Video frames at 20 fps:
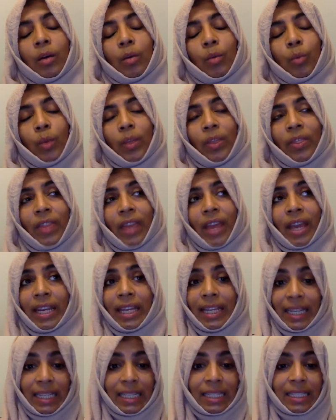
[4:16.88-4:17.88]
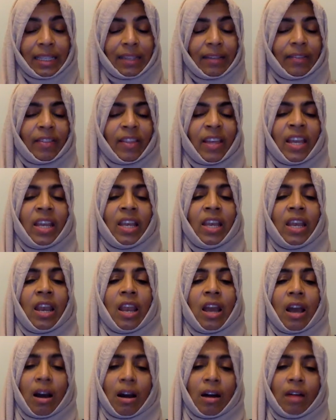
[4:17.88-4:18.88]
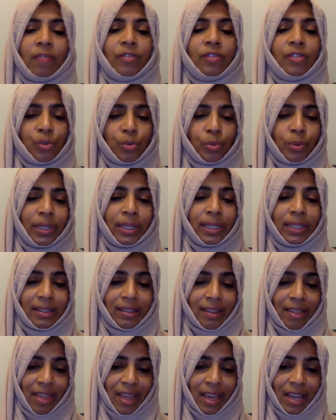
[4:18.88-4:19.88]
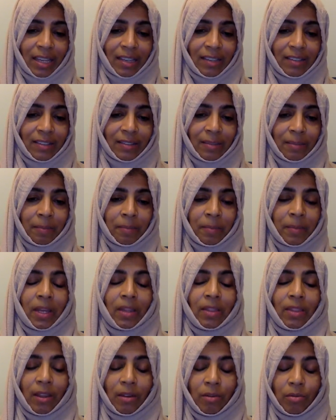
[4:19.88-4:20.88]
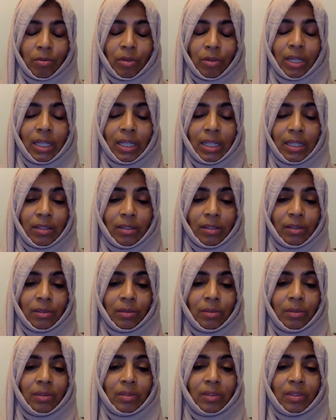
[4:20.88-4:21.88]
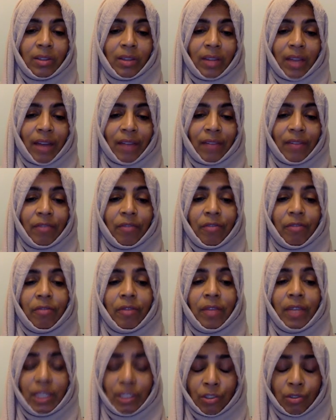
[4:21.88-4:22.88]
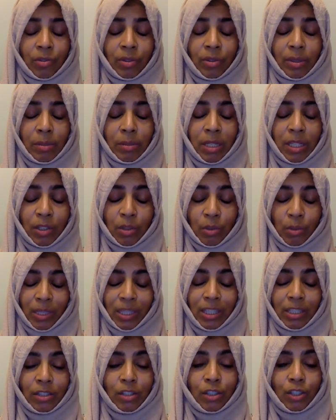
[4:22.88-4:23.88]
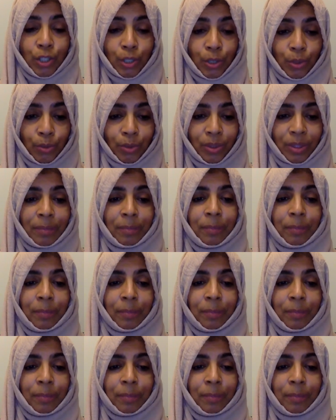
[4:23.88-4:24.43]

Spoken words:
With their eating, they love sweet things. They really do. So they have an extremely sweet tooth.